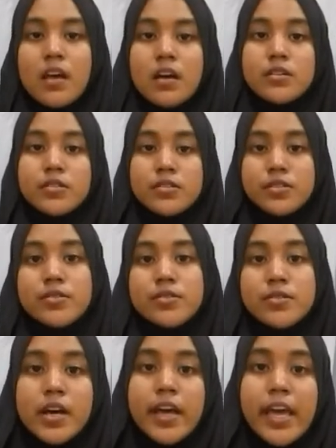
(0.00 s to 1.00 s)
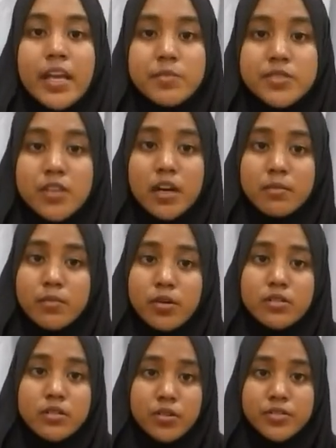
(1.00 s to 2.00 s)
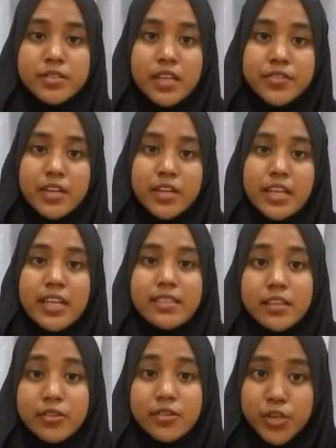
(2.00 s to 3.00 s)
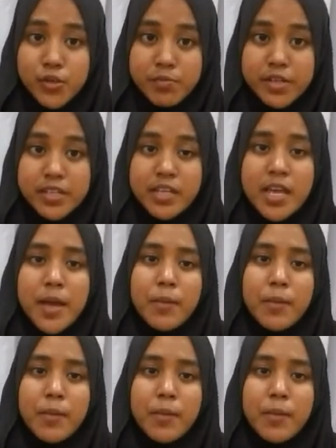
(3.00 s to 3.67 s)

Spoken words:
Although apes are more closely related to humans,